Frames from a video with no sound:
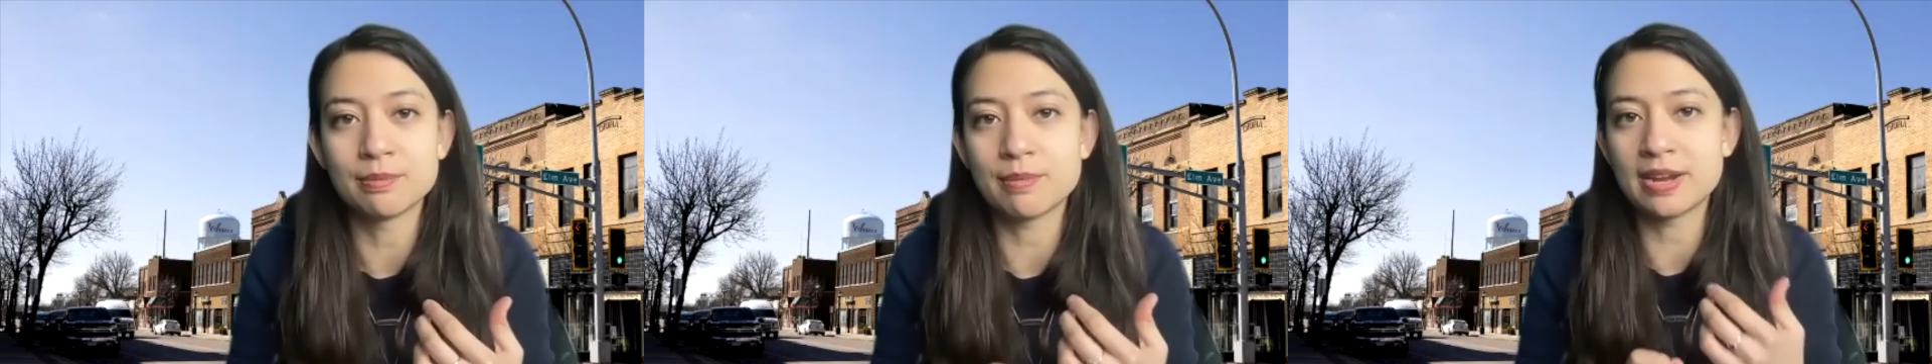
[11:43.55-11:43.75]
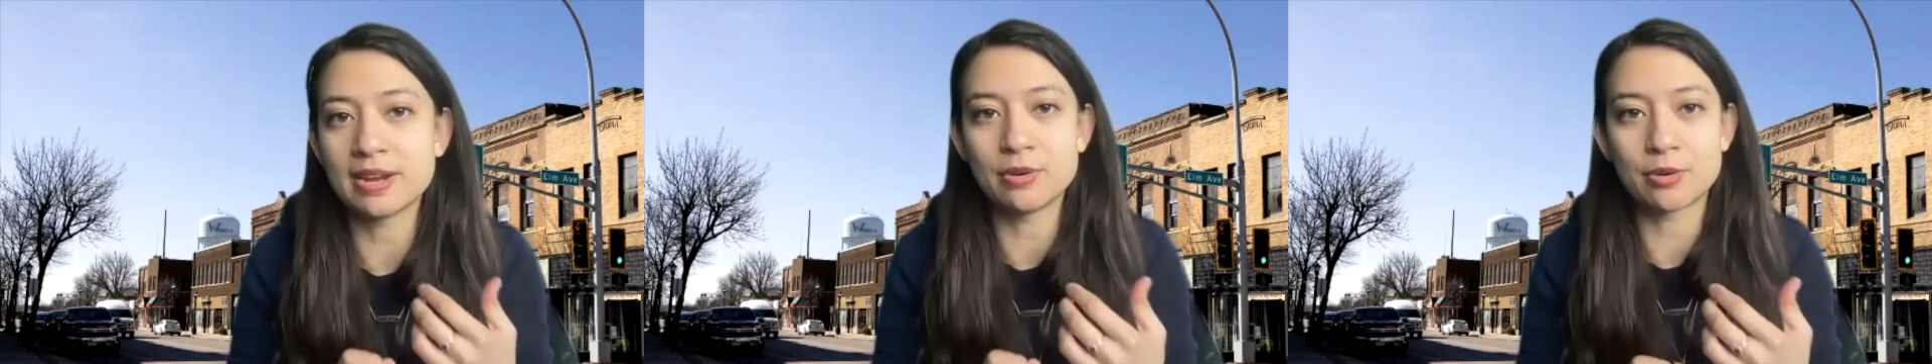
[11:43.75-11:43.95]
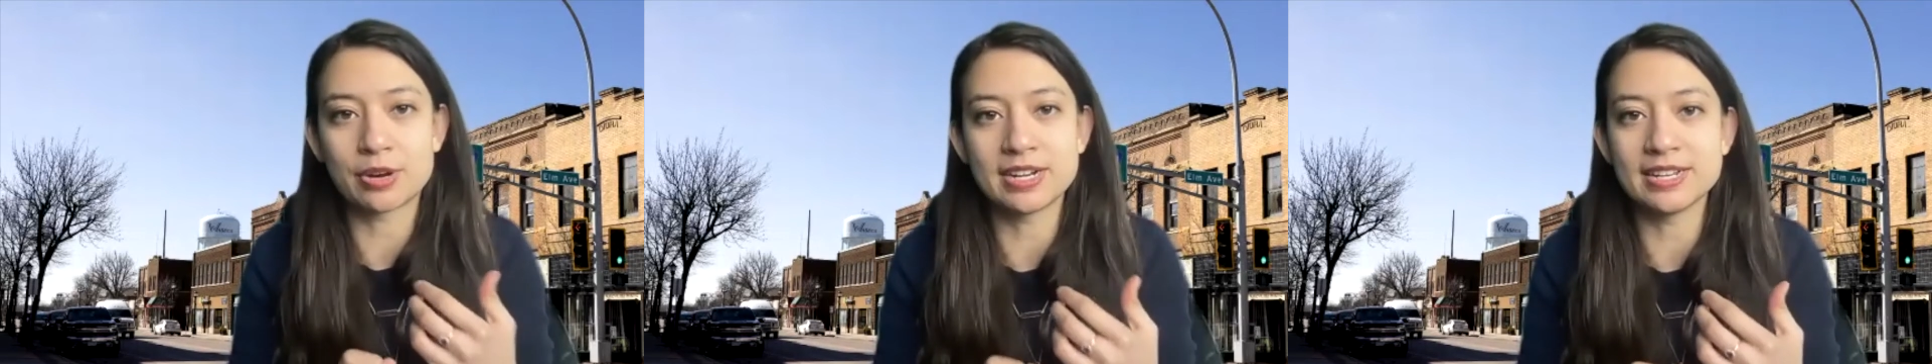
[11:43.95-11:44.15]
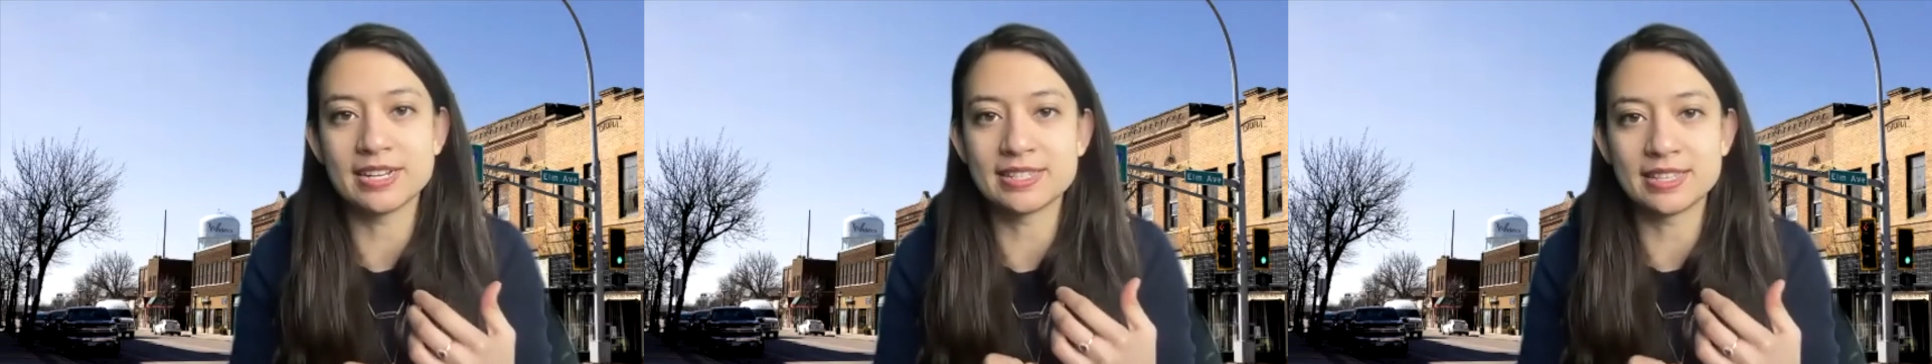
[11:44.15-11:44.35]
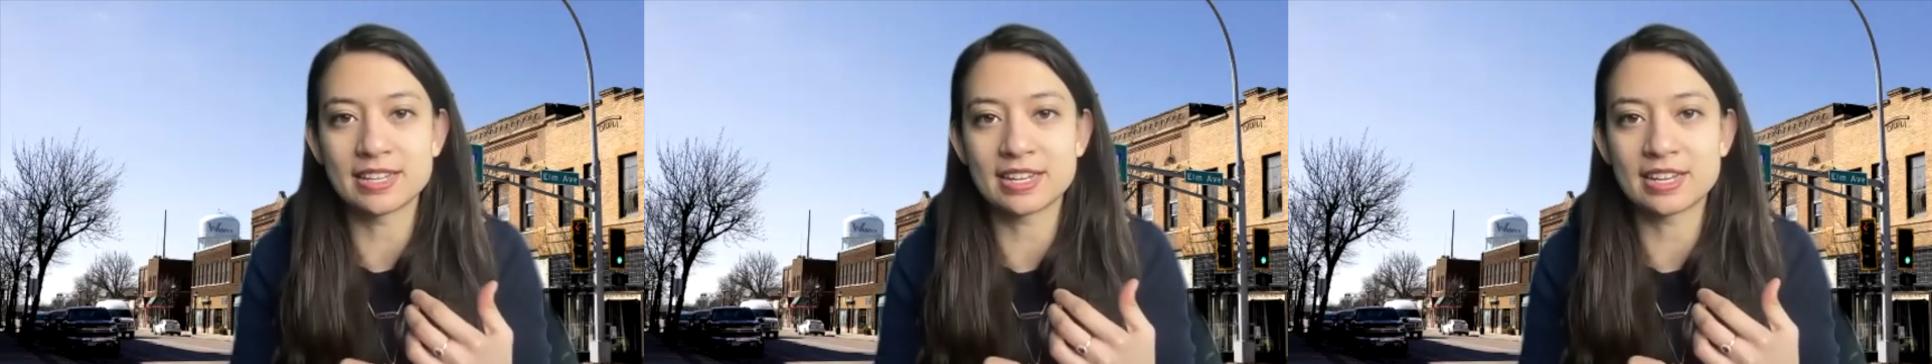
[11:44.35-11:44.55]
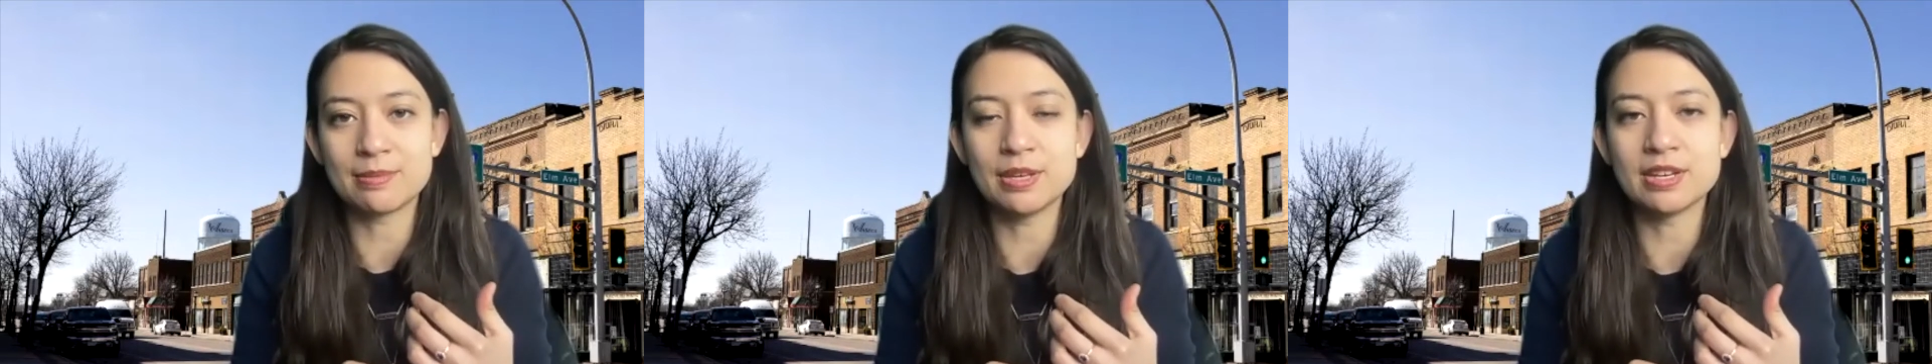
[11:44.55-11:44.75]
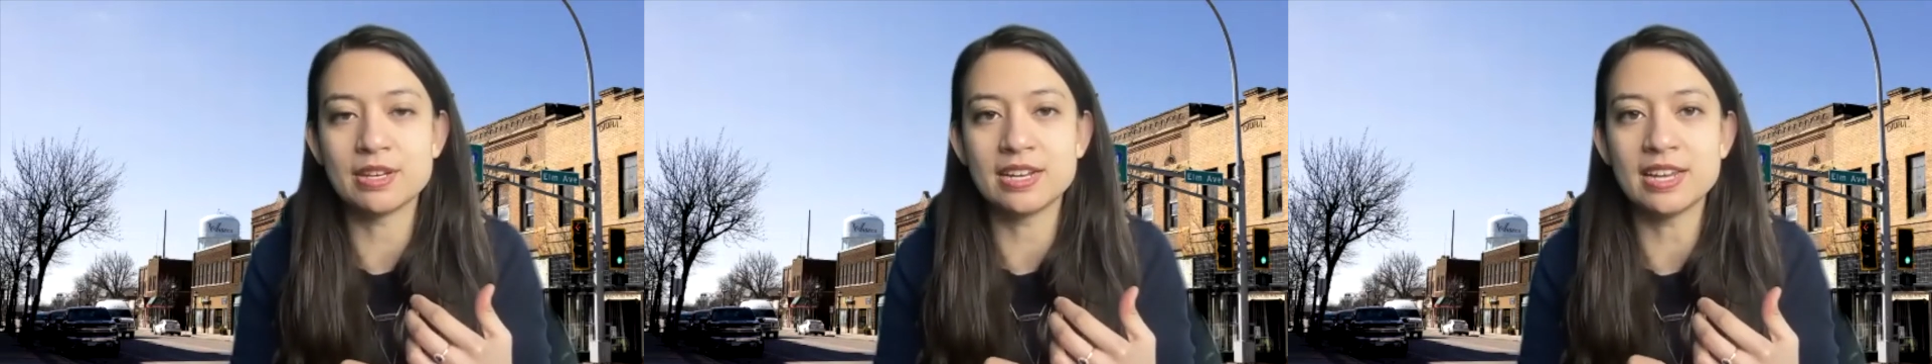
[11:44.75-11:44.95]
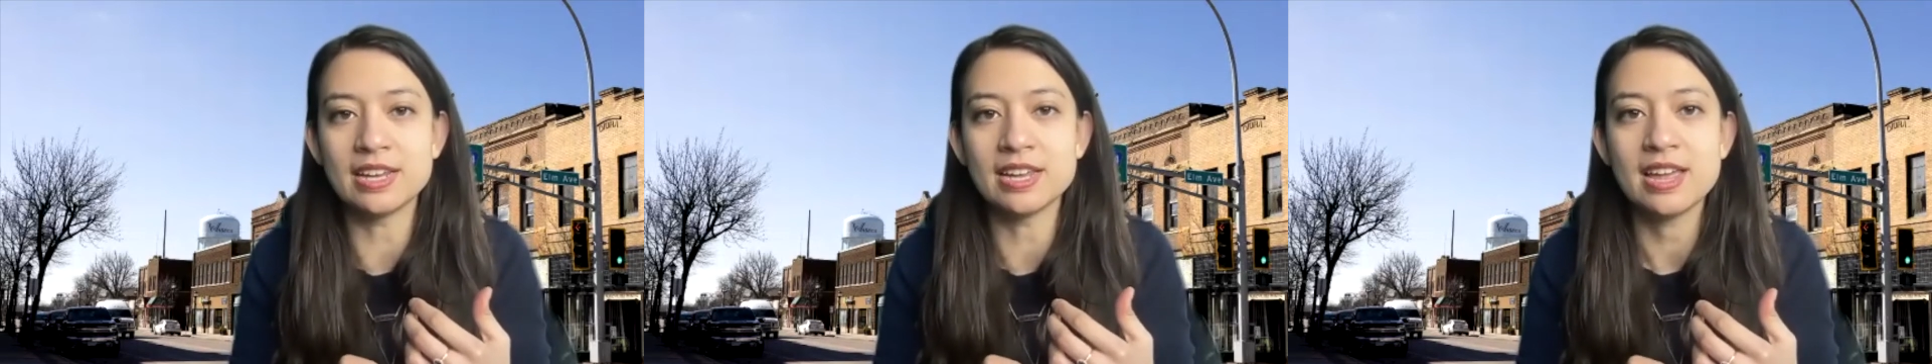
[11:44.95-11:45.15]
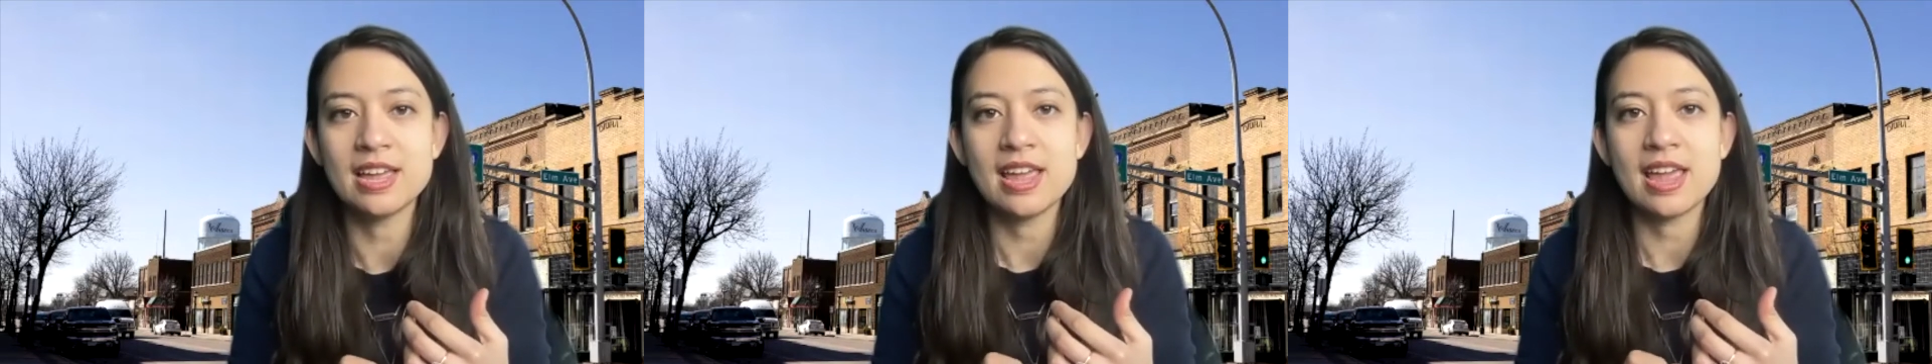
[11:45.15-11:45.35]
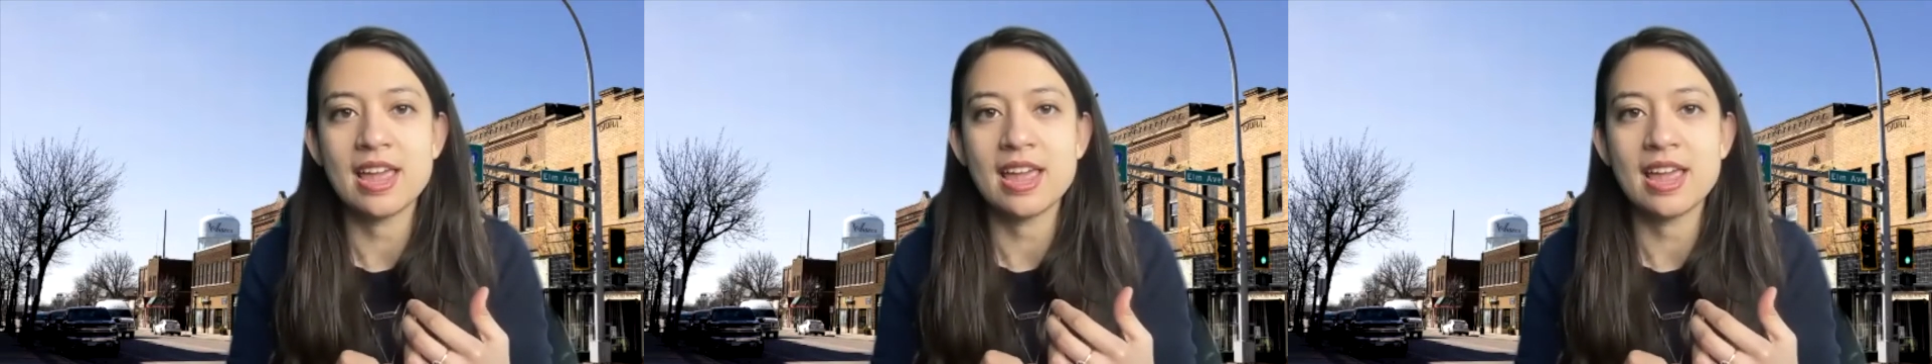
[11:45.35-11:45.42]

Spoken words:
minorities in the community.